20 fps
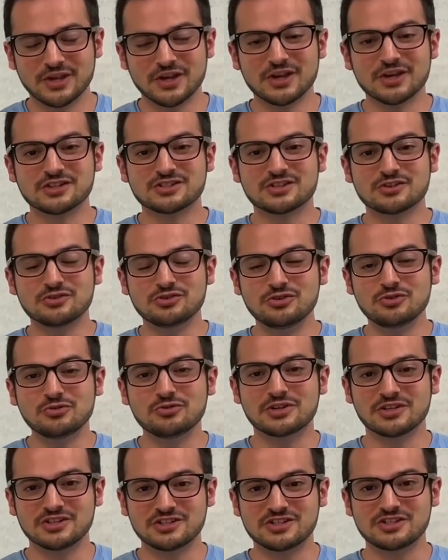so you
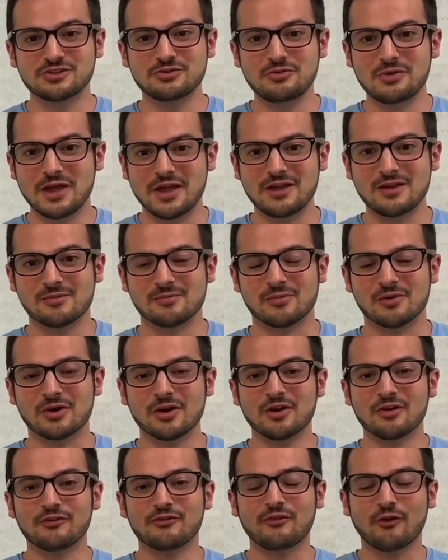can sue him
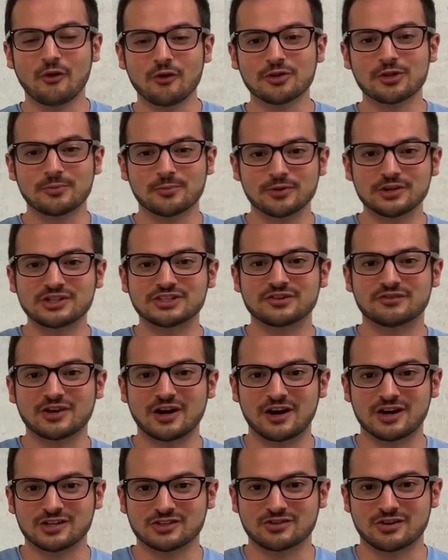for the breach of
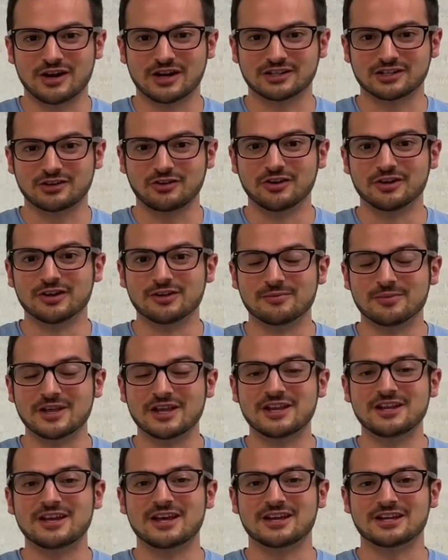contract claim
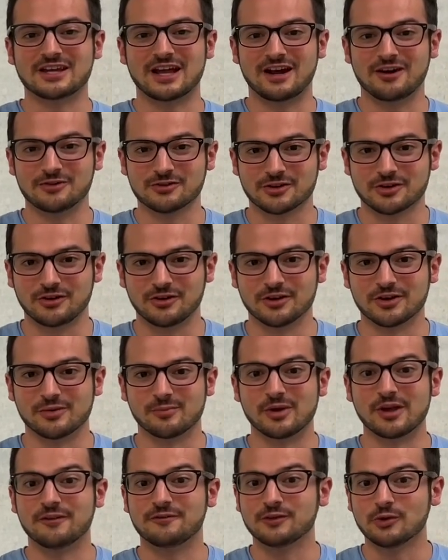in a counterclaim
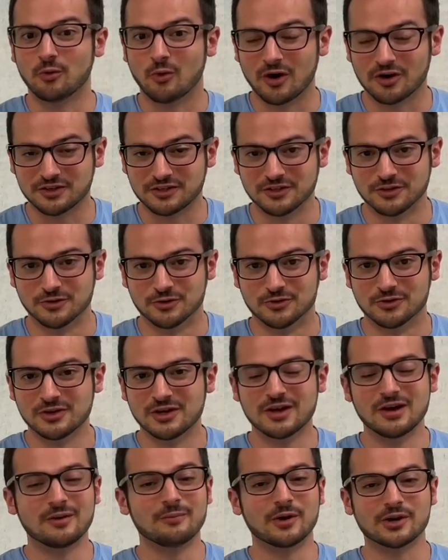if you want to,
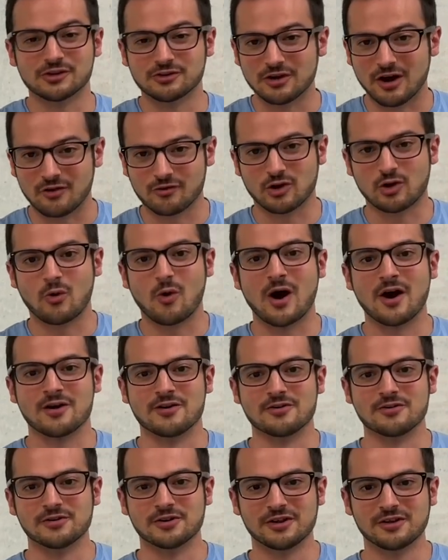but you're not
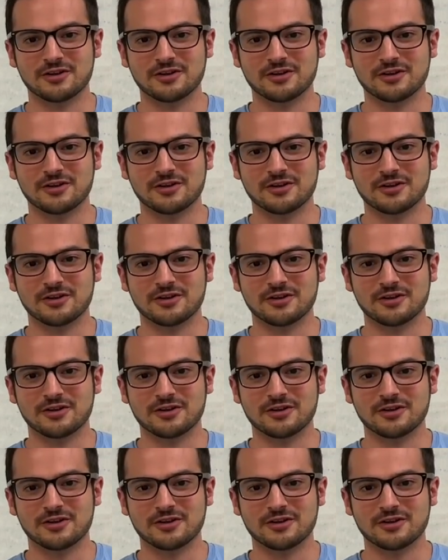required.